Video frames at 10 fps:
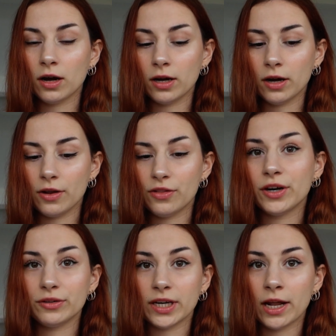
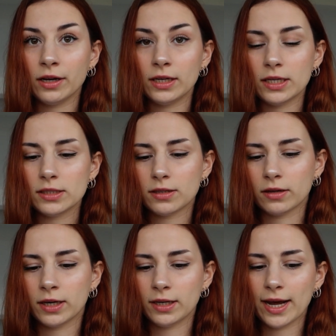their realities,
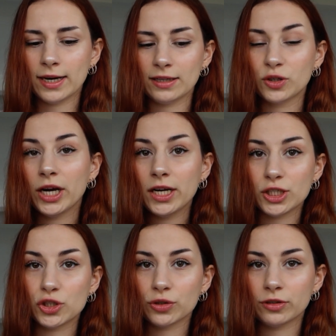and that it
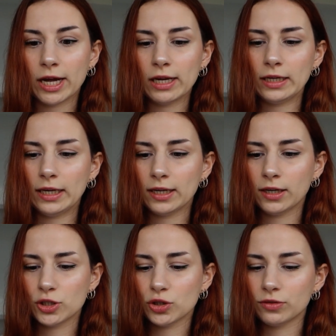created your reality,
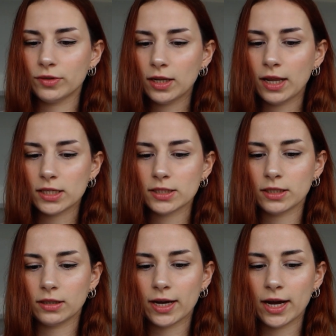and that you're
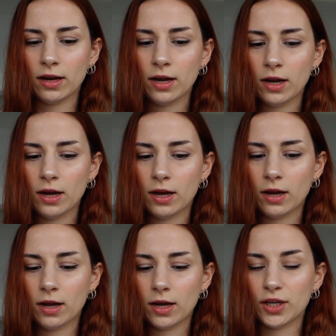realizing that
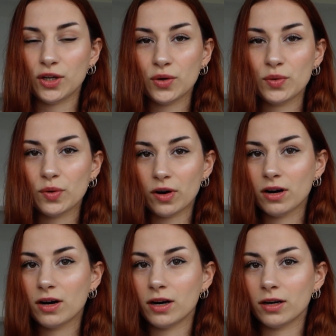you
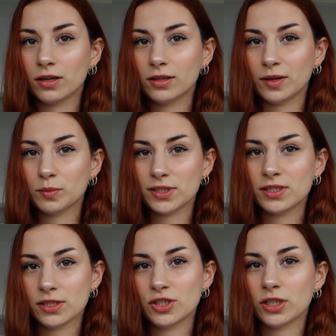are in
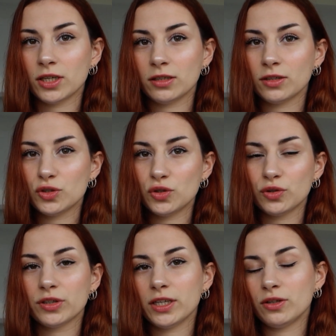position to
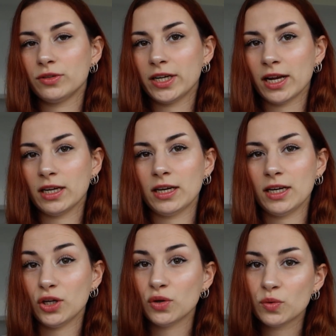create the reality
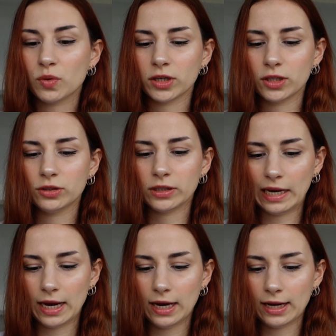you want to
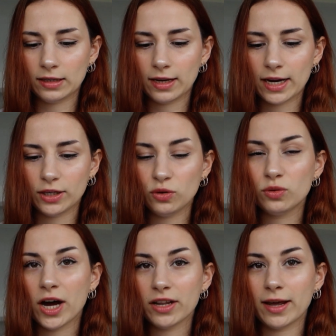create, and that you
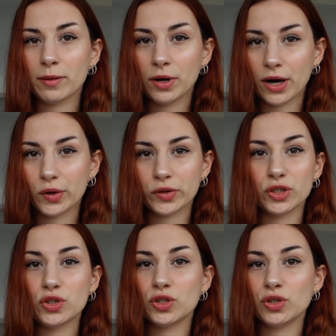got that
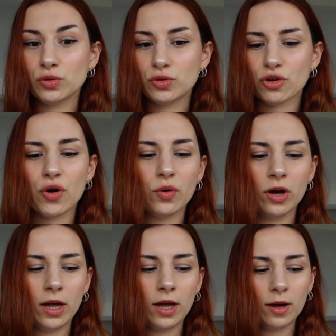power to do so.
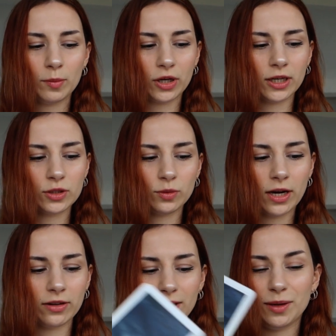Because we
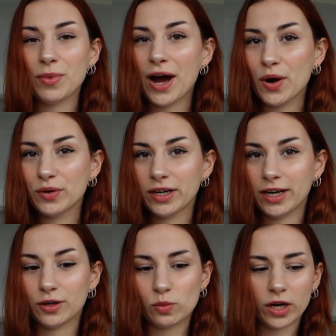got the power
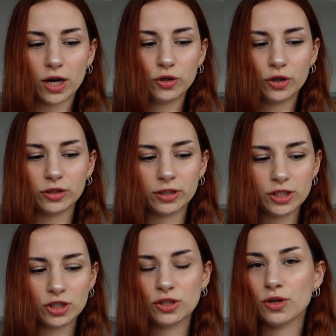here and we got
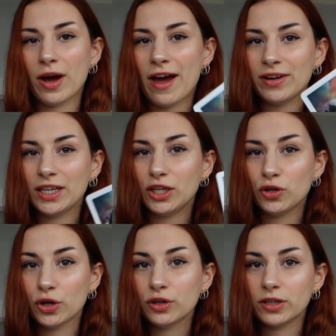courage. So having the
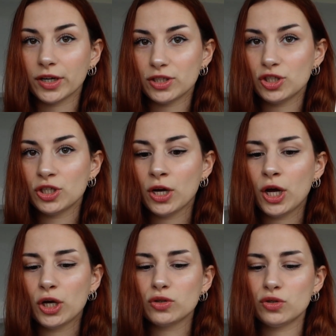courage
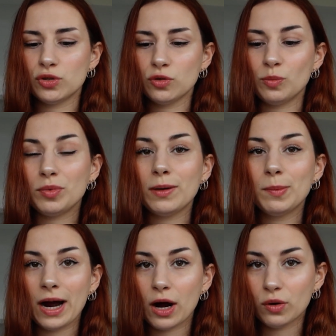to be
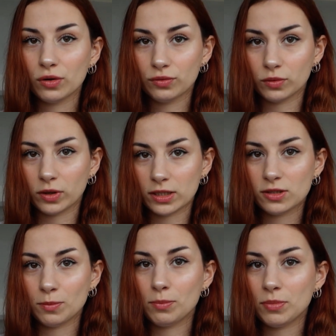powerful and
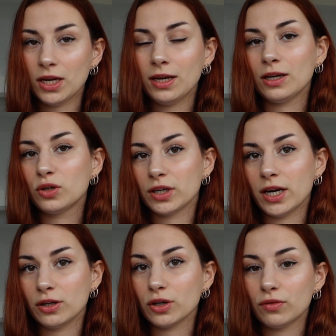to be the
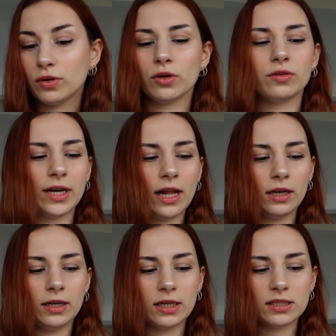creator of your
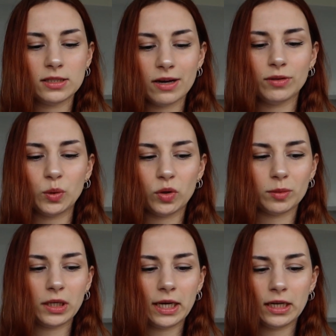reality is definitely what
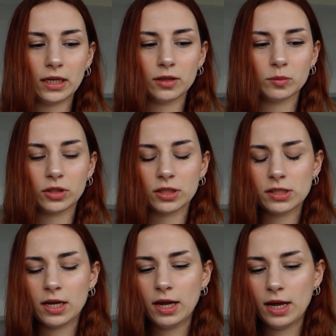I'm getting here.
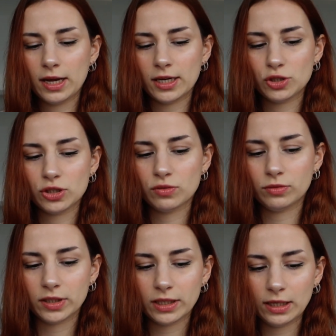Because it's just
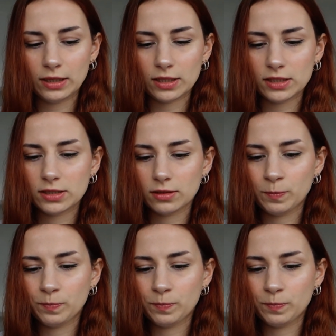really this